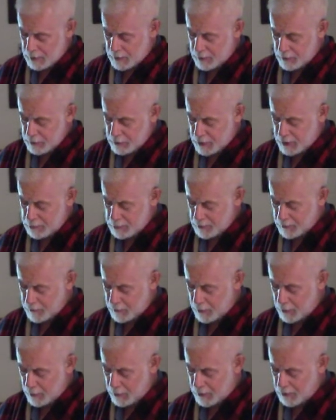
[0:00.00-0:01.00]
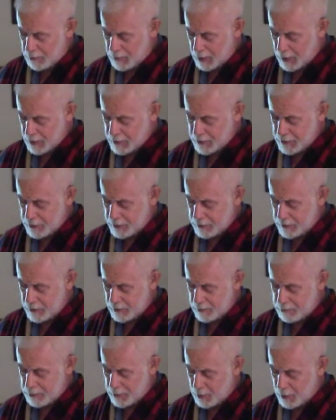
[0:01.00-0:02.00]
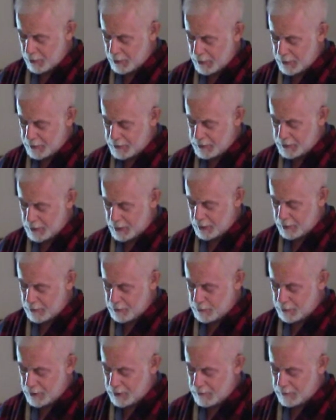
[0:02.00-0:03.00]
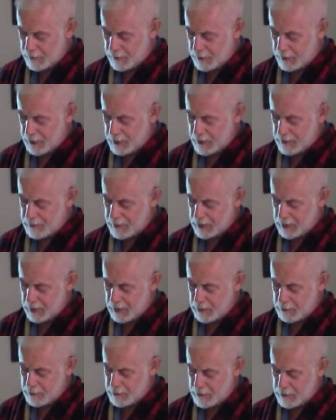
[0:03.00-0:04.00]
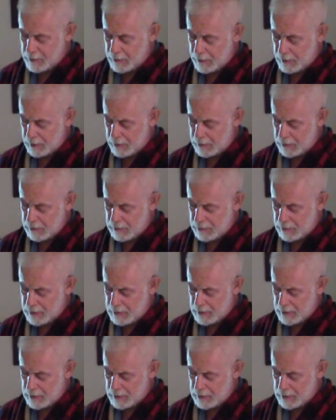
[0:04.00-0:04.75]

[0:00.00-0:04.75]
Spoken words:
Just before the bartender poured his second drink for the evening, he was thinking,